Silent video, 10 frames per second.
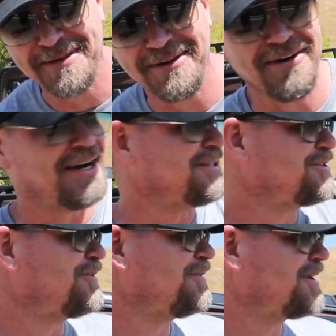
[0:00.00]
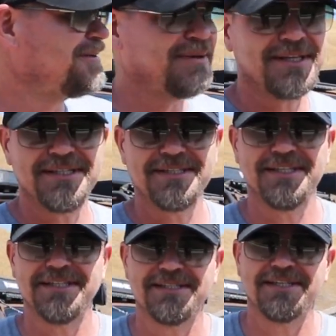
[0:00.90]
Alright, so we're going to be
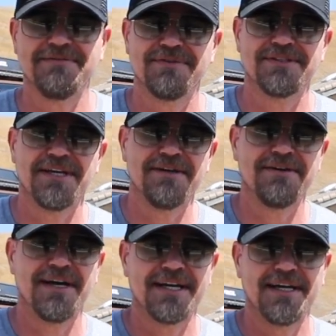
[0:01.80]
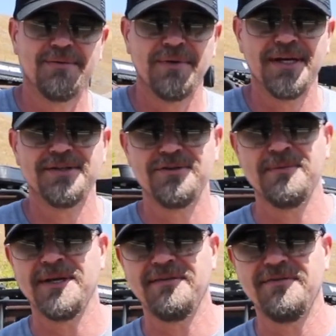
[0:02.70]
listing this thing for sale. I got way too
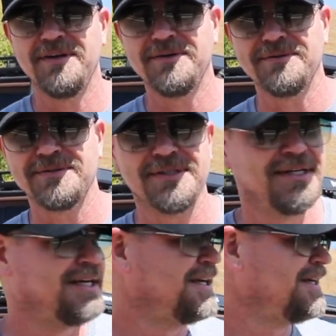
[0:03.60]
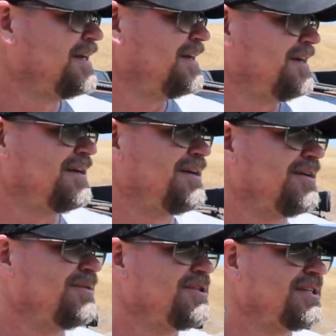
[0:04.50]
many vehicles.
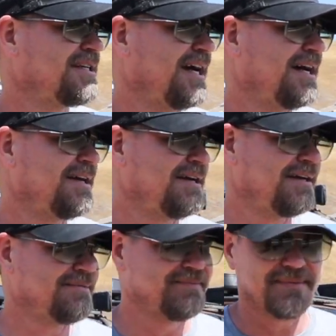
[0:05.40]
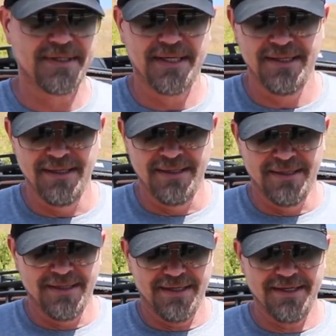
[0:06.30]
We just got a
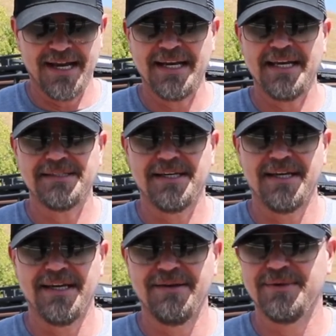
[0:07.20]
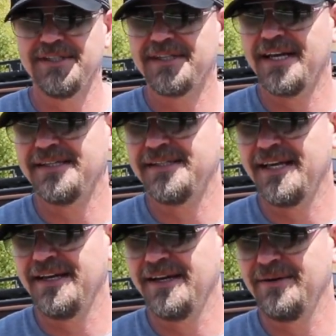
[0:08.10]
918, we just got a
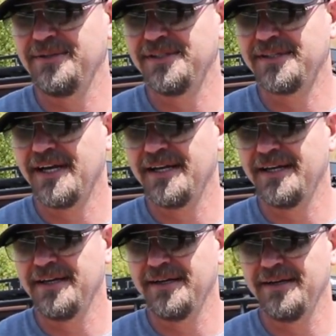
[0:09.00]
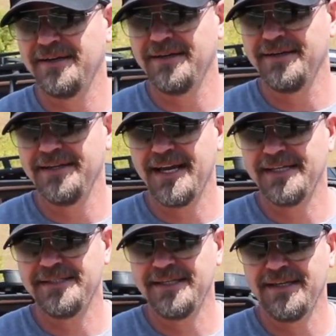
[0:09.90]
Senna, we just got a
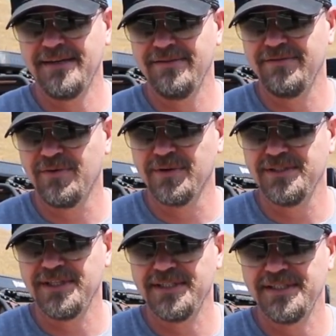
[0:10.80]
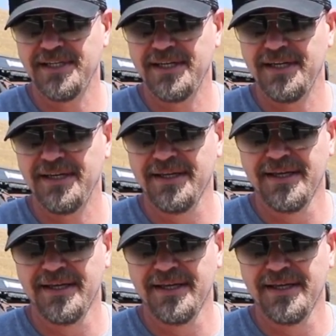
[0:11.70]
19 Ford GT.